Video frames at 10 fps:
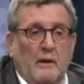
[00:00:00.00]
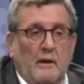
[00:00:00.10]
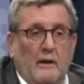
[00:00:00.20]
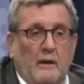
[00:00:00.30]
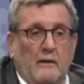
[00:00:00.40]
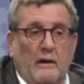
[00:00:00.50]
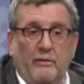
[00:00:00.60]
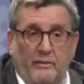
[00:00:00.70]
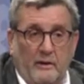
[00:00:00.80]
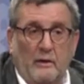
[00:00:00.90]
and I
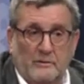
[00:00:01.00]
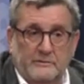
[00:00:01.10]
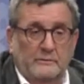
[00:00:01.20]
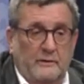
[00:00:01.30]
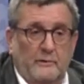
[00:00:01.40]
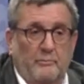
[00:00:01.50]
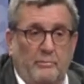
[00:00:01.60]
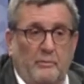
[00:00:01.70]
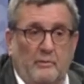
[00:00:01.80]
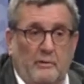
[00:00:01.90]
think also that the
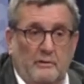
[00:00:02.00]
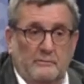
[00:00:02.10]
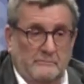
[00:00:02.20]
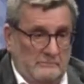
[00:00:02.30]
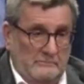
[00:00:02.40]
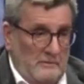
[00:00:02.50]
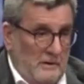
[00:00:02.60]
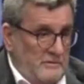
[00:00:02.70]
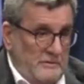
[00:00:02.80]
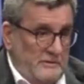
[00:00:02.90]
people are not
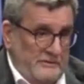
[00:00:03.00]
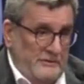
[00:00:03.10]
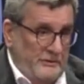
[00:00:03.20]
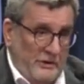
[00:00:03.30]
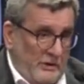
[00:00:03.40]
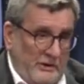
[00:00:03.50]
just tired;